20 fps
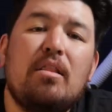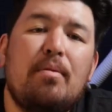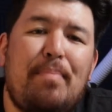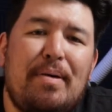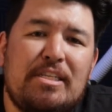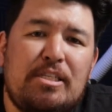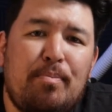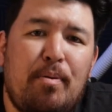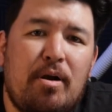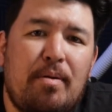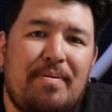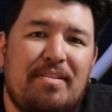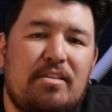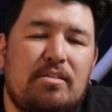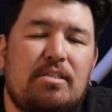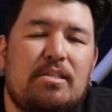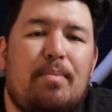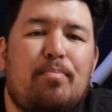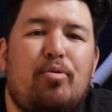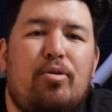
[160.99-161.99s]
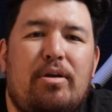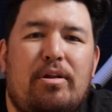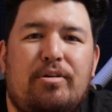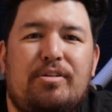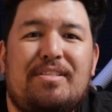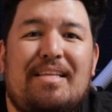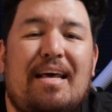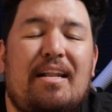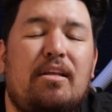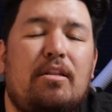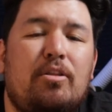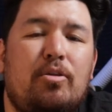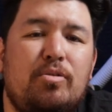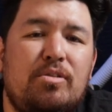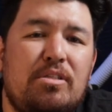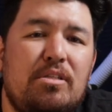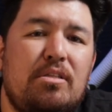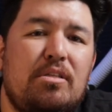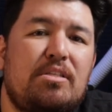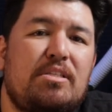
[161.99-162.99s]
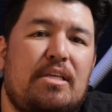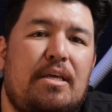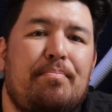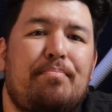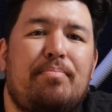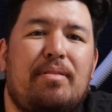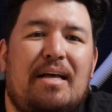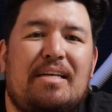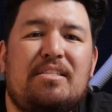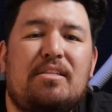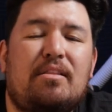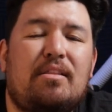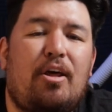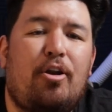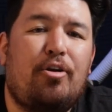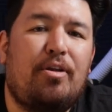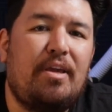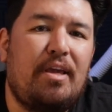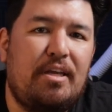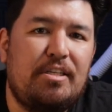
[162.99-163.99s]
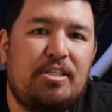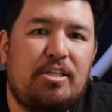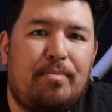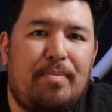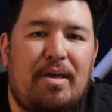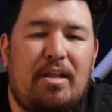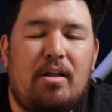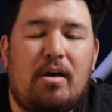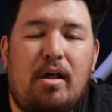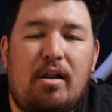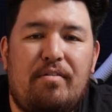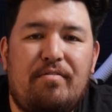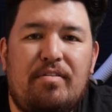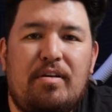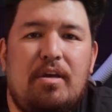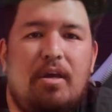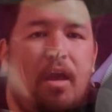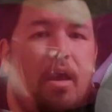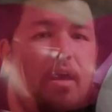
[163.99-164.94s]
The best part about the separator is that it uses the same plastic that our kits are made out of.